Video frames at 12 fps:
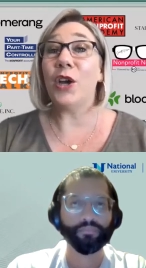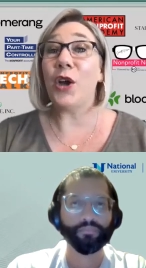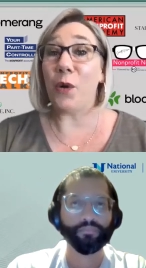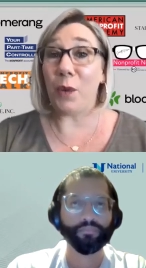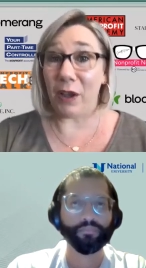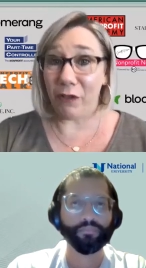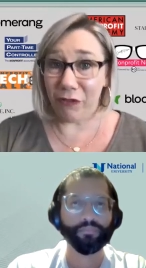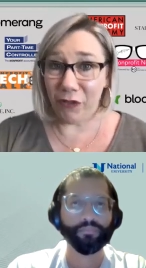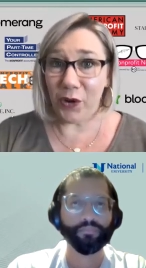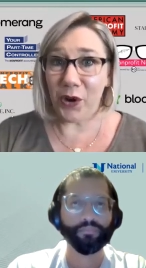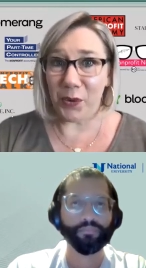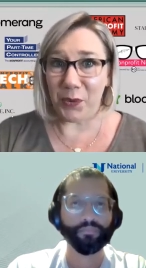Speaker 1: going
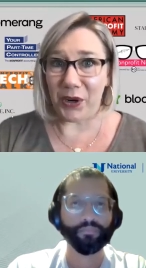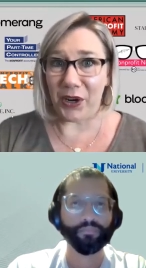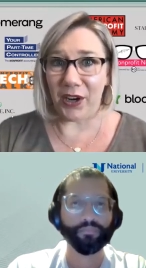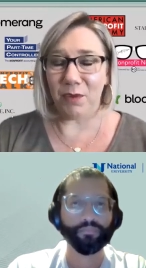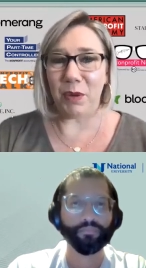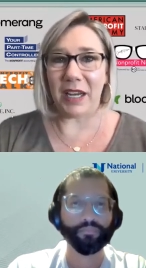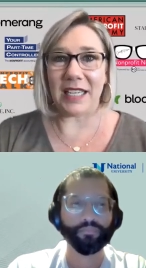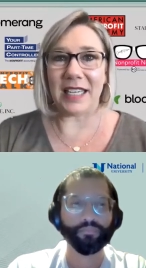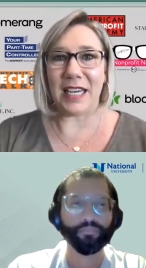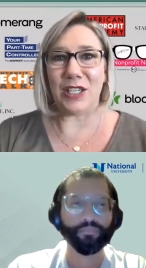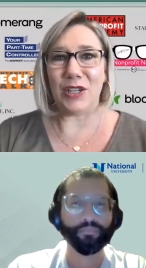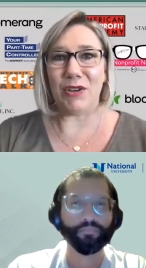forward, because
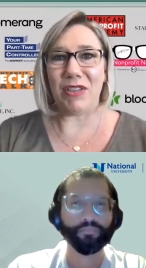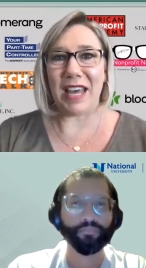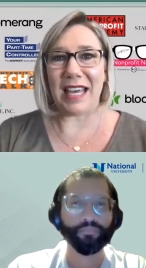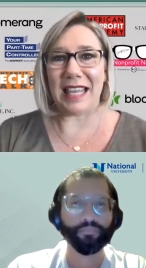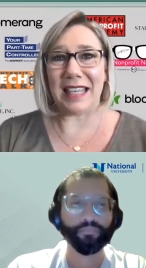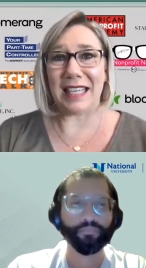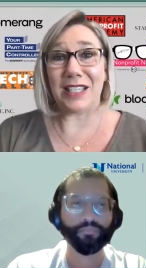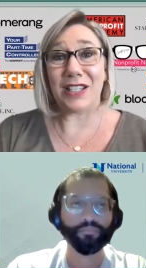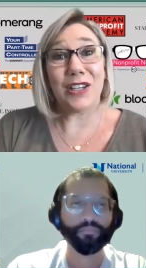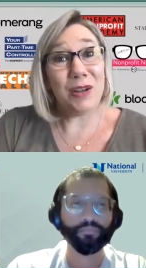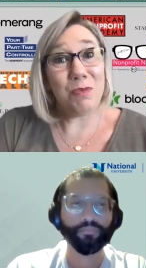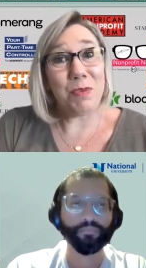I do think that this
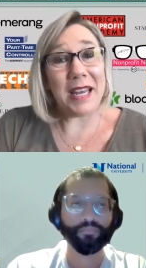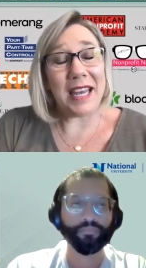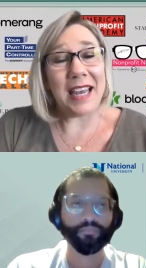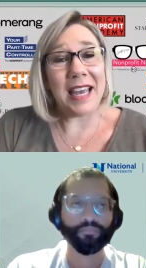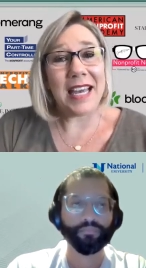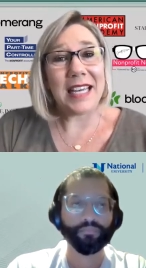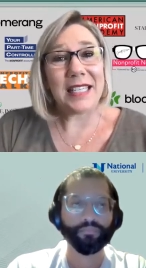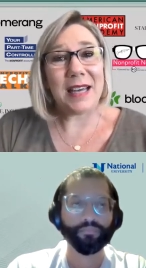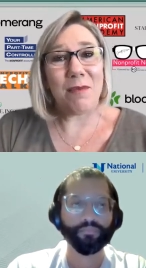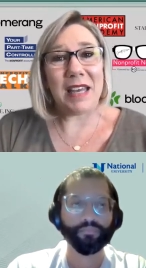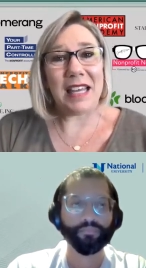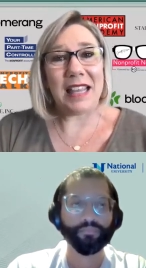could be
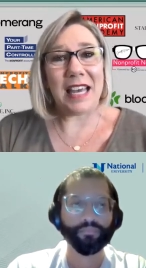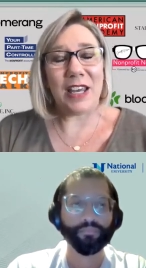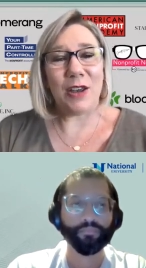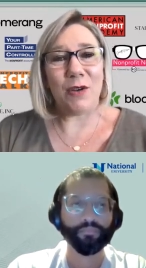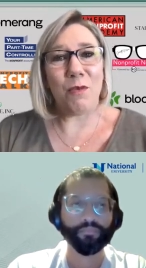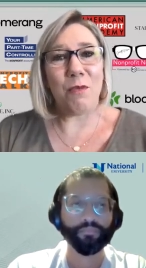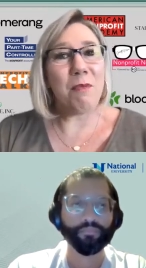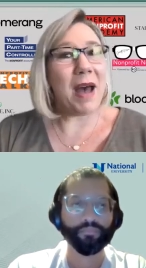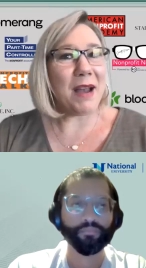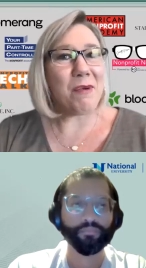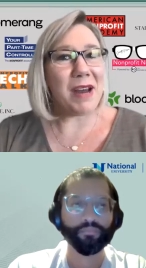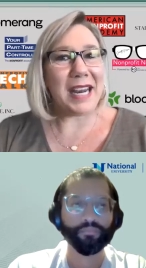something that you
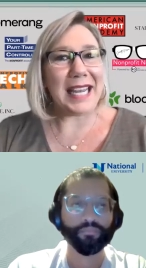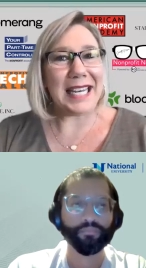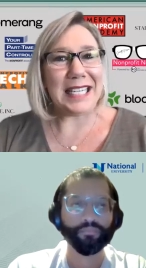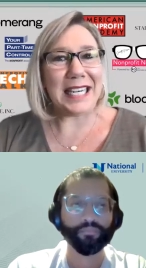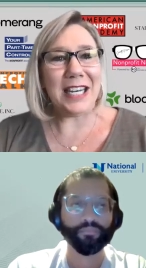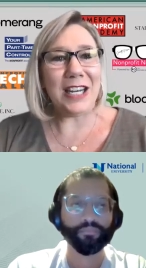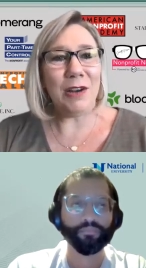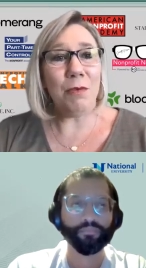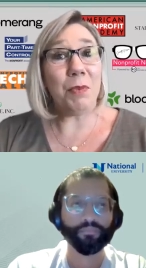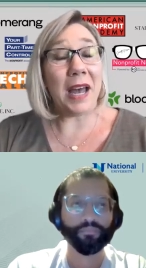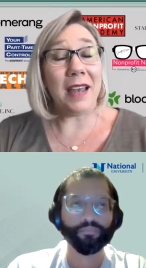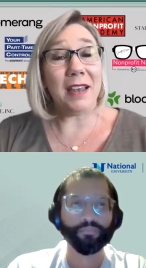might want to continue,
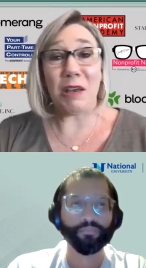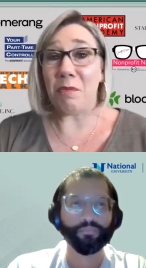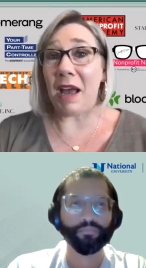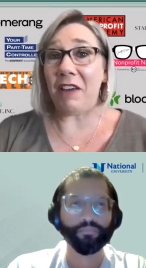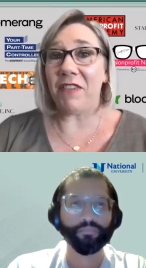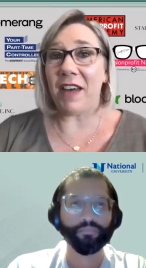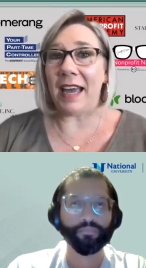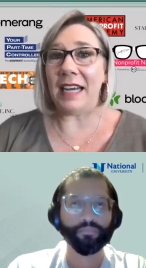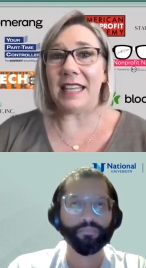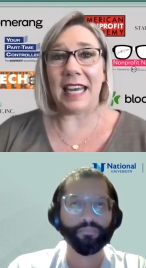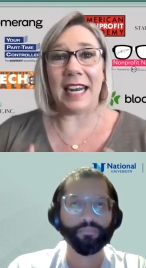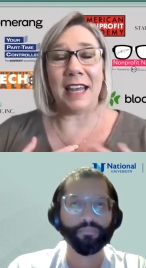but you might
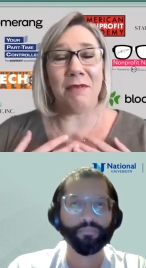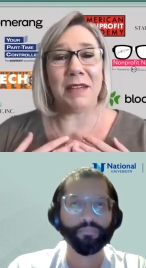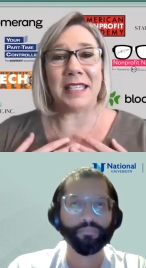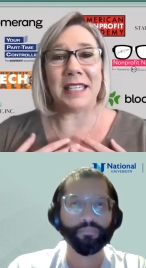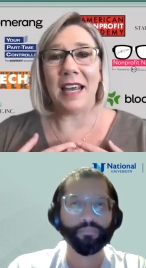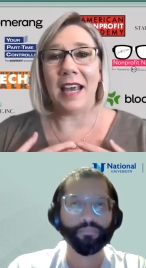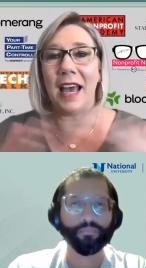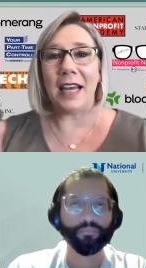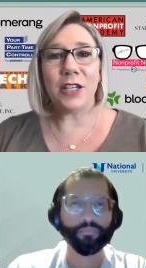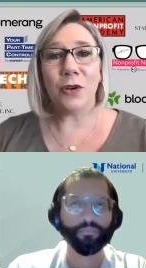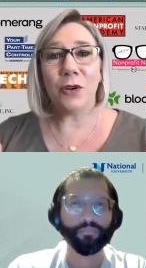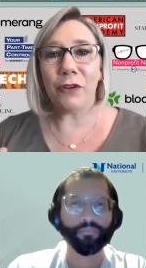find that it was a
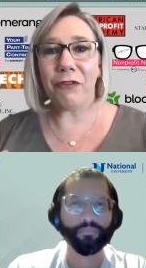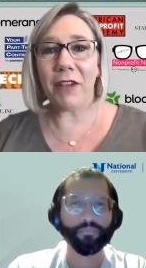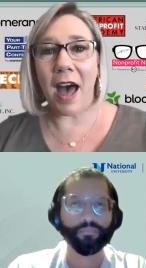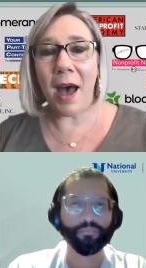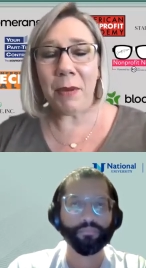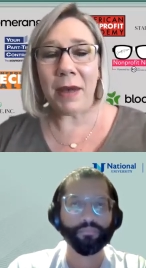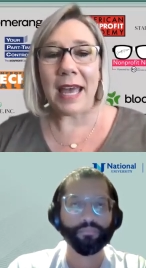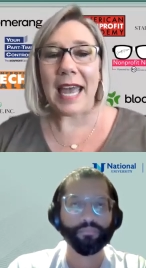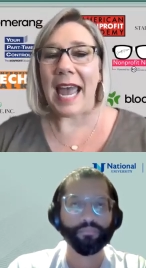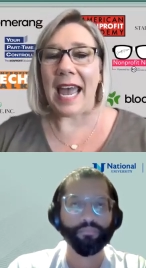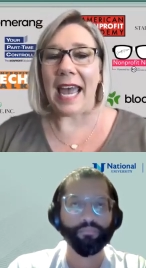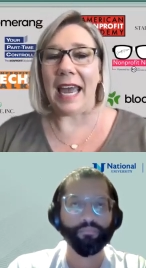total flop
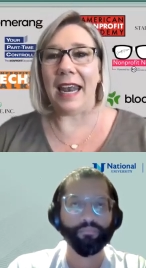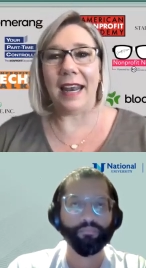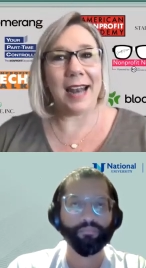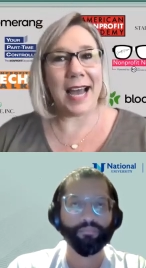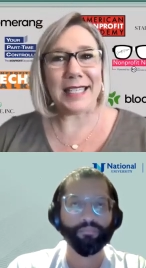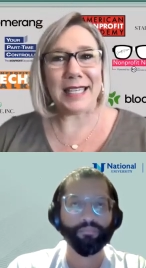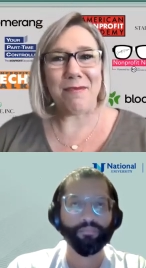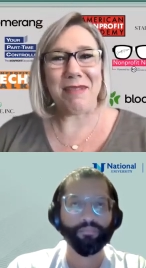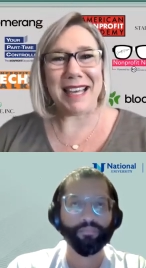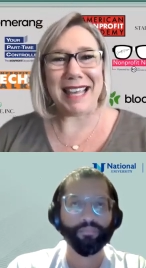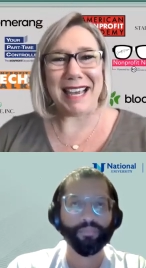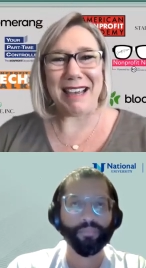and not
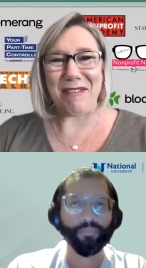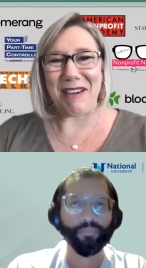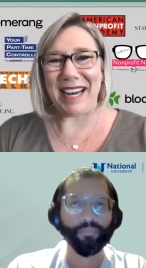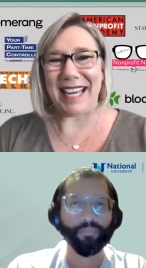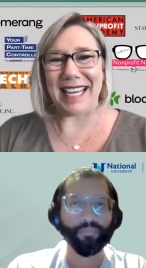something that you want to